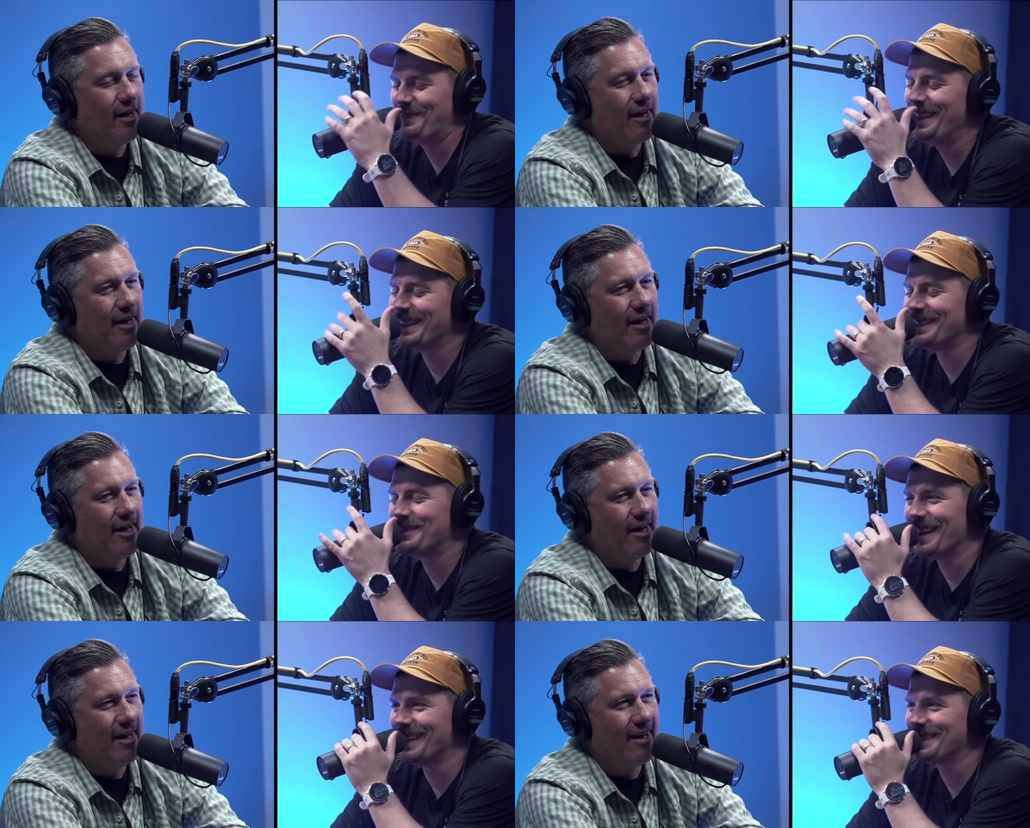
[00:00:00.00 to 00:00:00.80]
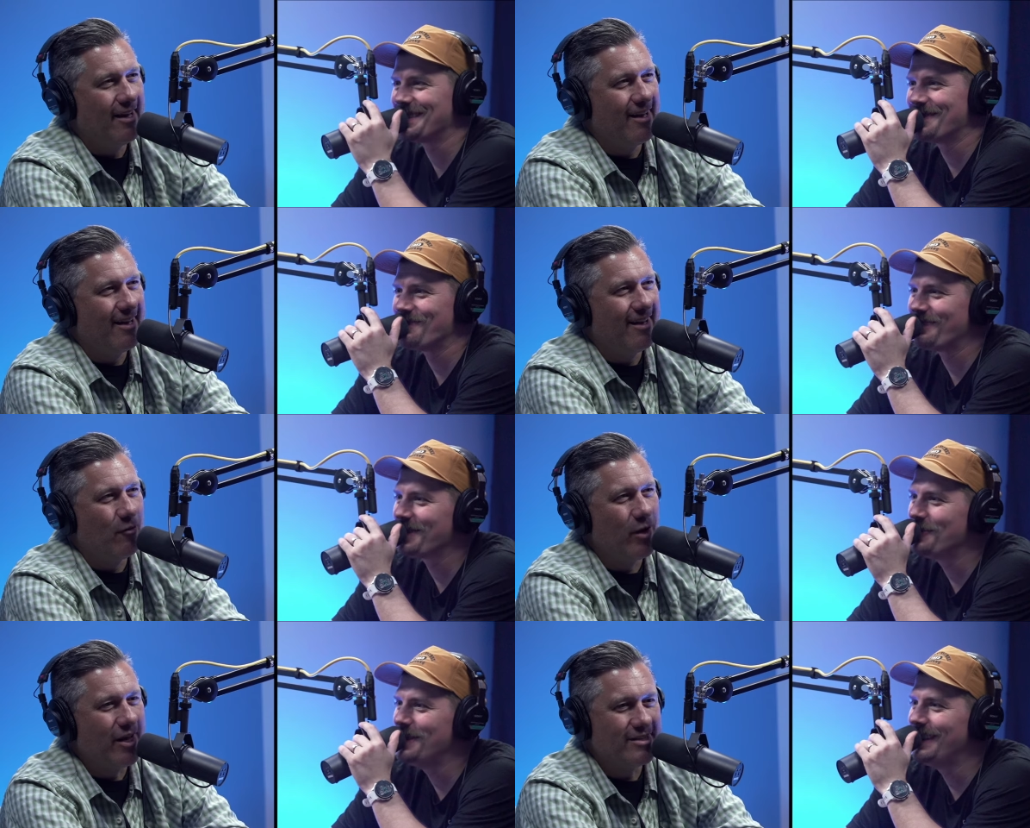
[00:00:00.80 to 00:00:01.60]
Speaker 1: speaking of jazz, we,
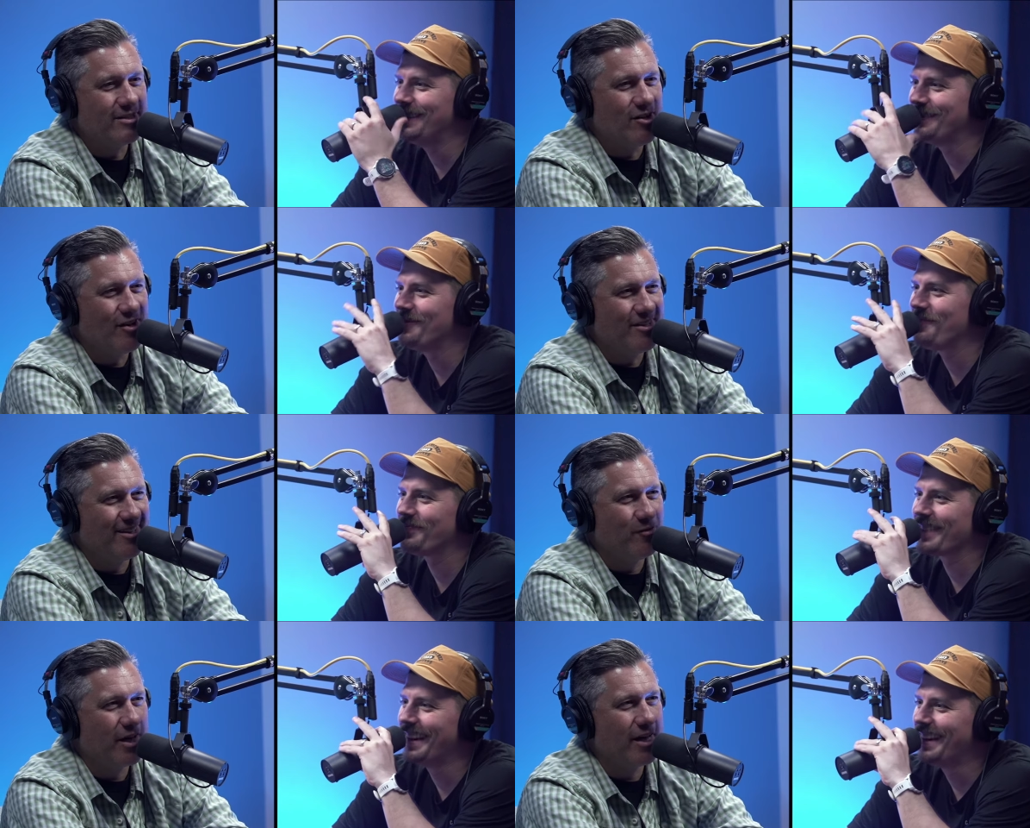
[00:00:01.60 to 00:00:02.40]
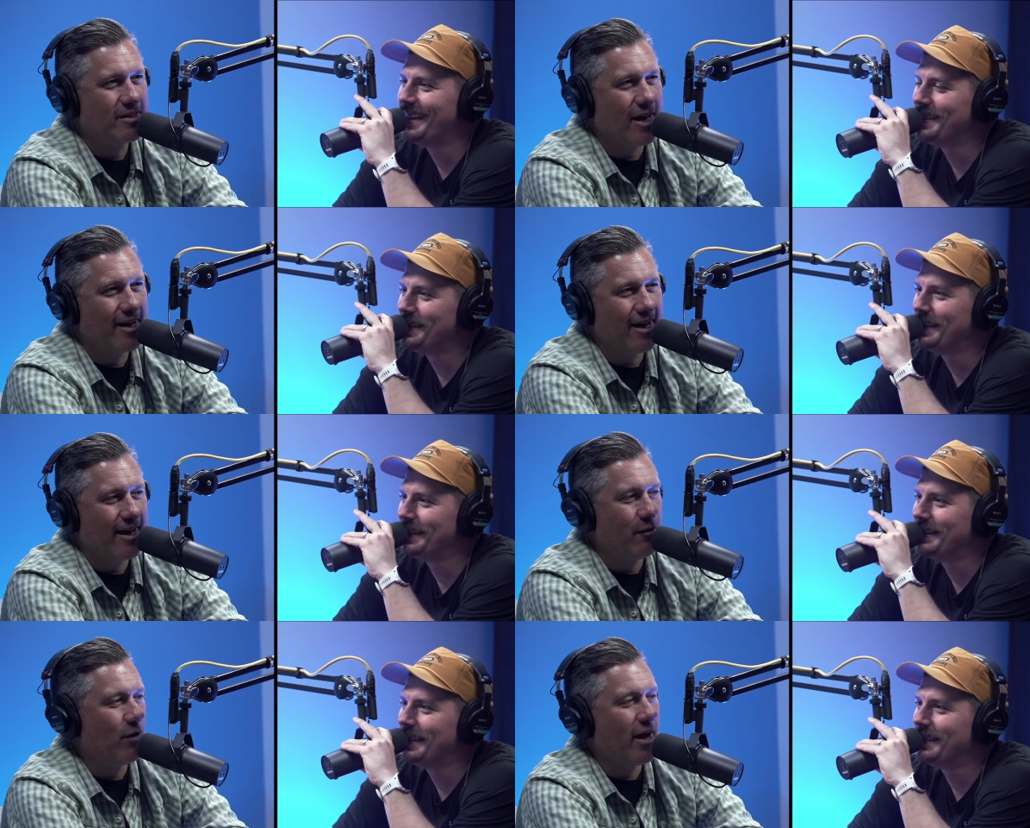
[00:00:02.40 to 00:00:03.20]
we, get to talk to we get to, I,
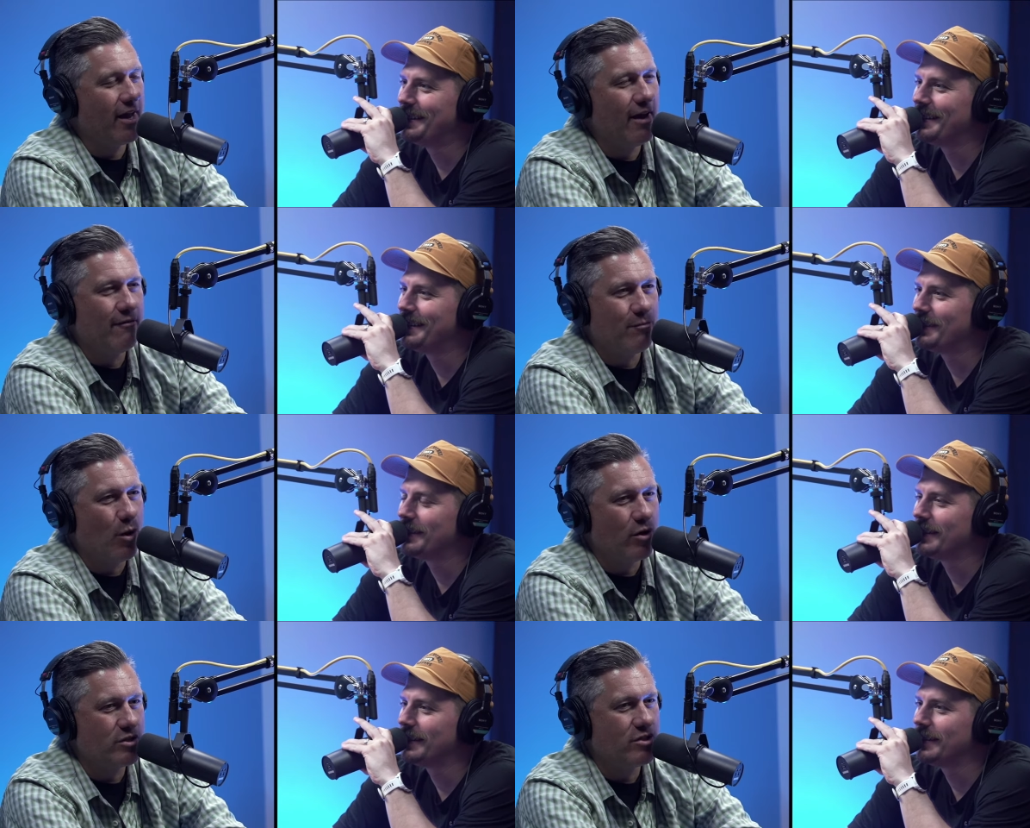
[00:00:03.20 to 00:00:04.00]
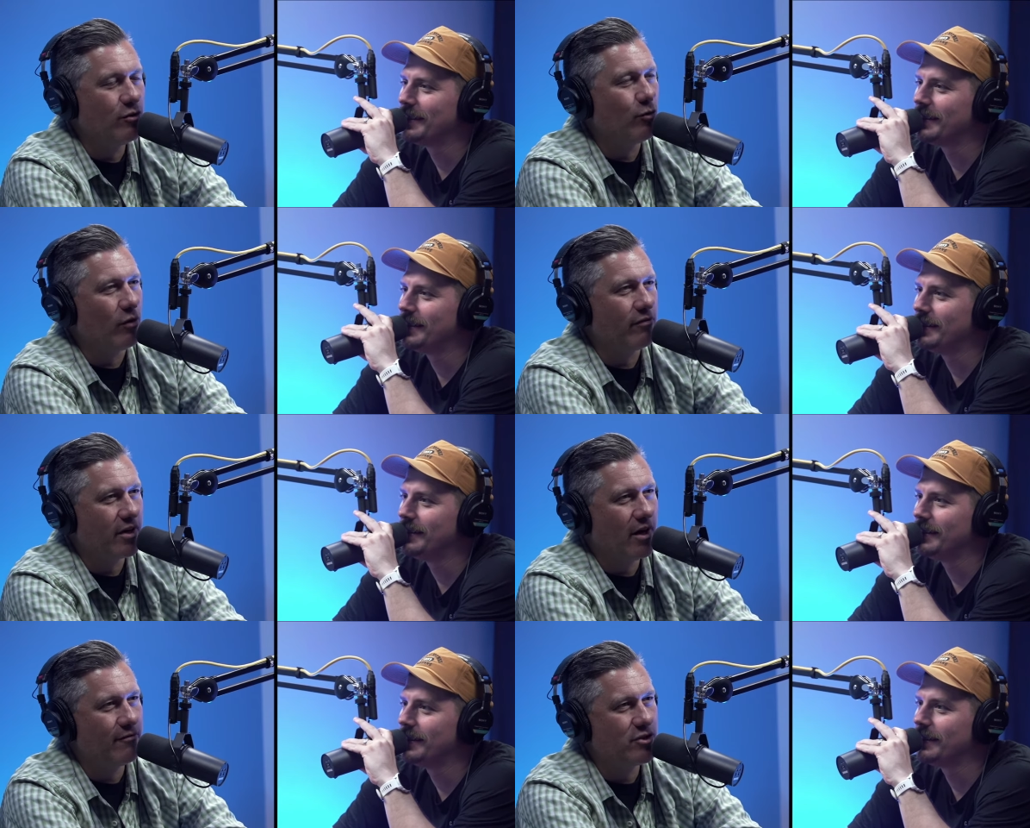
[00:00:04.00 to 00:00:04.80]
I I have part two of a
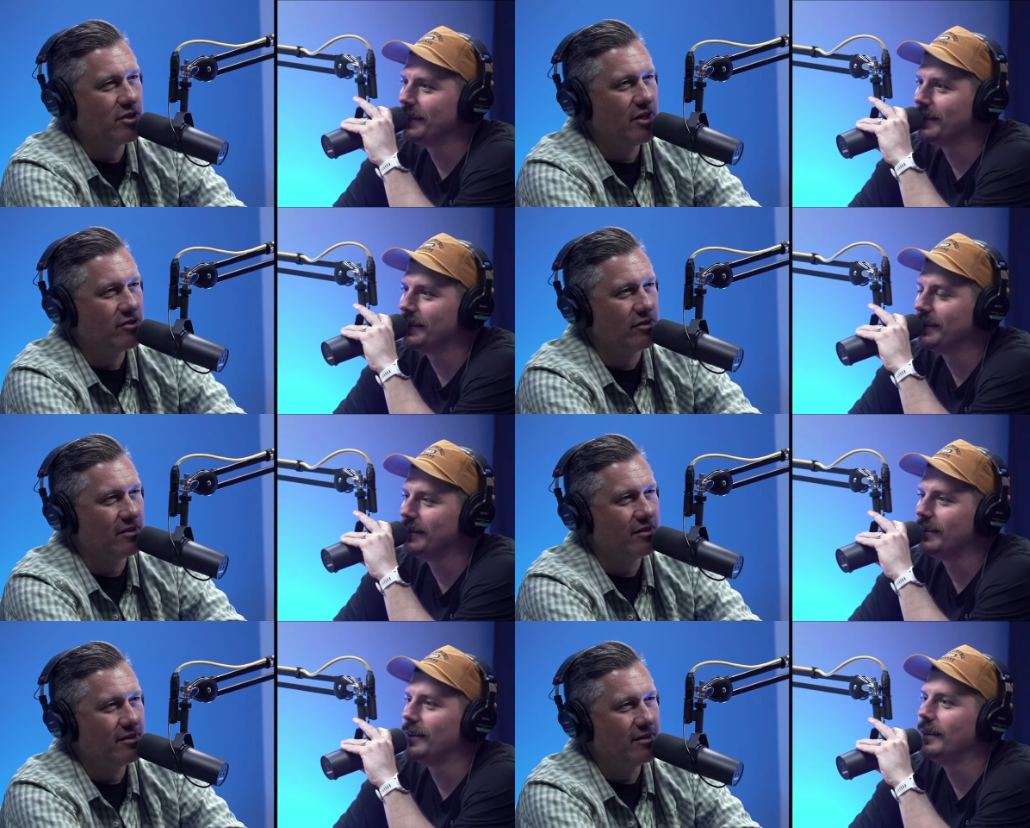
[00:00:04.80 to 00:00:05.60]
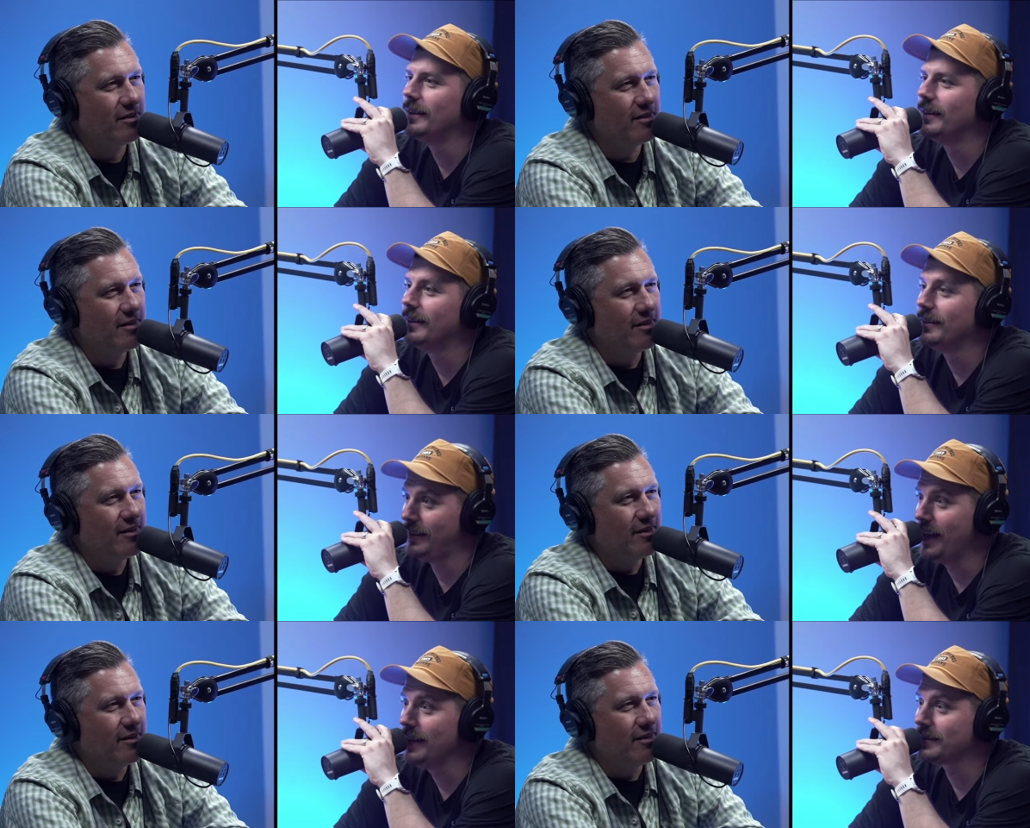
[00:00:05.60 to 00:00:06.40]
conversation.
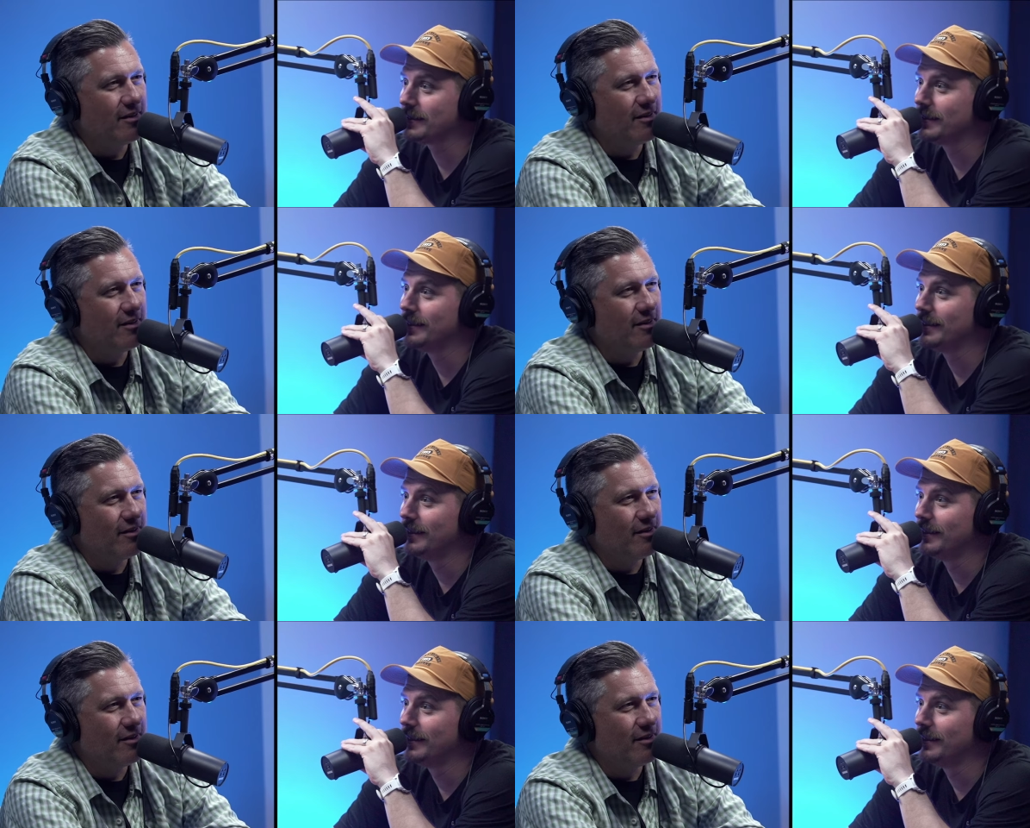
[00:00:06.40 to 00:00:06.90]
Speaker 2: Yes,